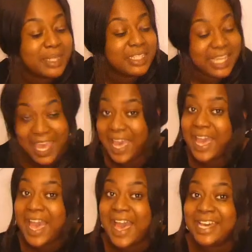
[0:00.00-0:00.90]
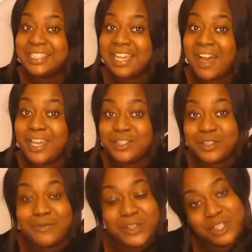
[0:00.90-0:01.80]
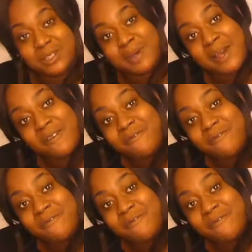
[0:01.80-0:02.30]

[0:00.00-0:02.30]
yeah, and I do videos about